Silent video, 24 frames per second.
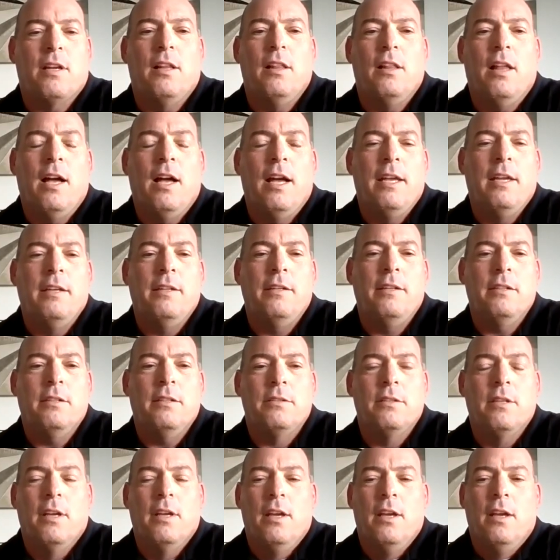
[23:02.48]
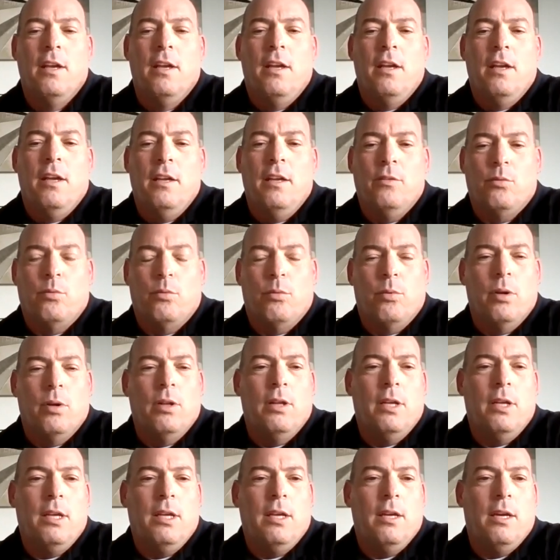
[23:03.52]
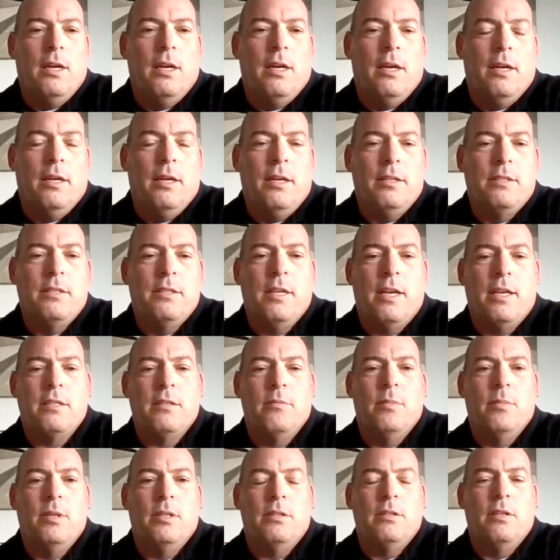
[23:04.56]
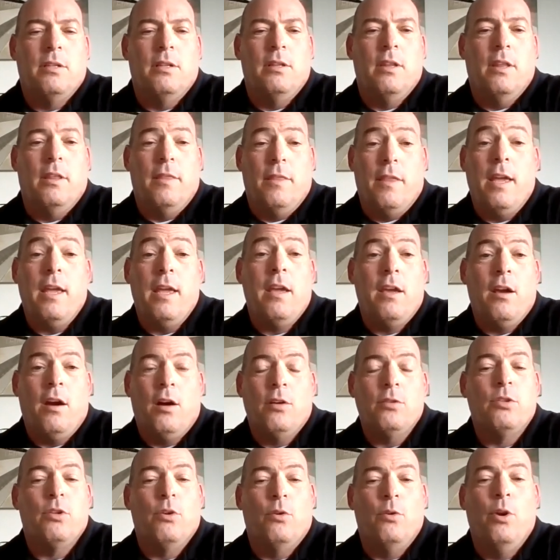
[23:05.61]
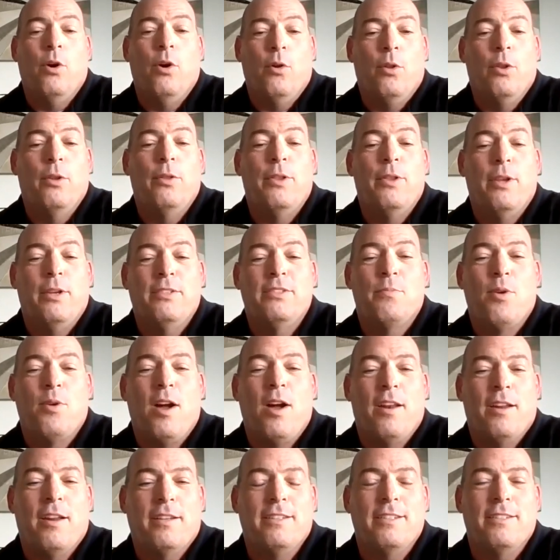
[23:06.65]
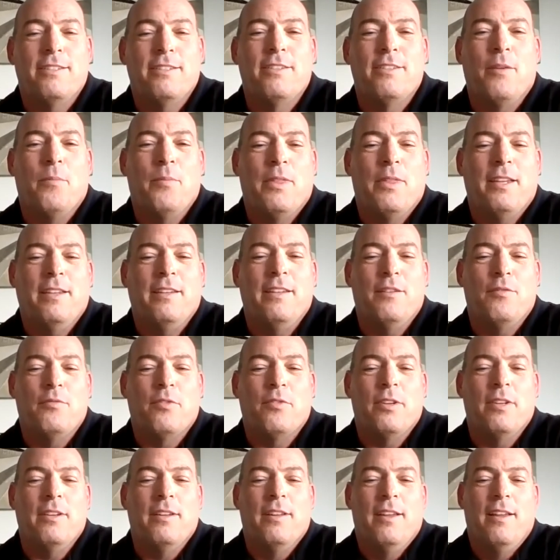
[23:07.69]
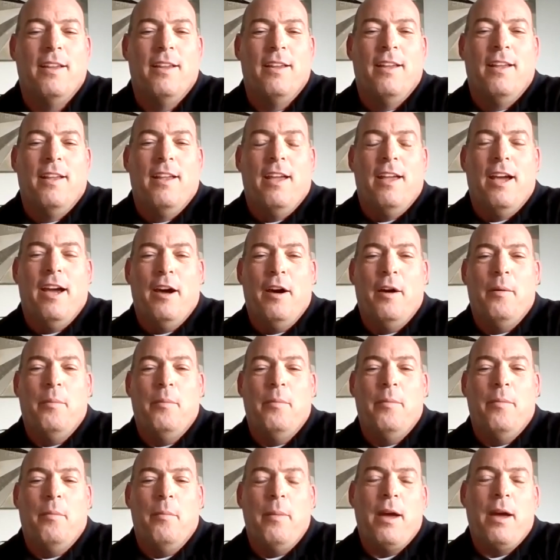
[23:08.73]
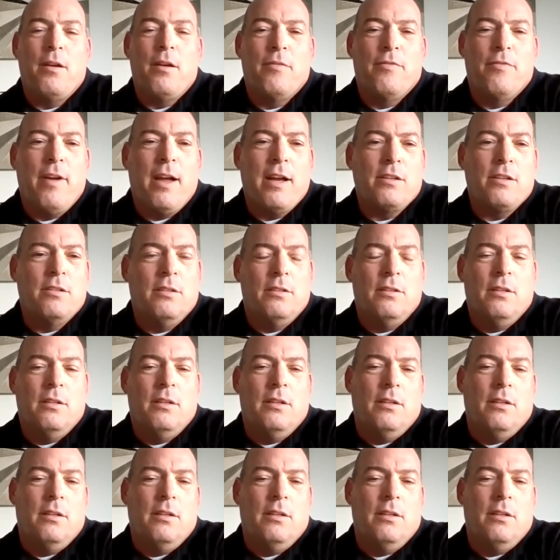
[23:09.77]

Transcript: a client is really a testament to that. They also know that this product is something different. Matter of fact,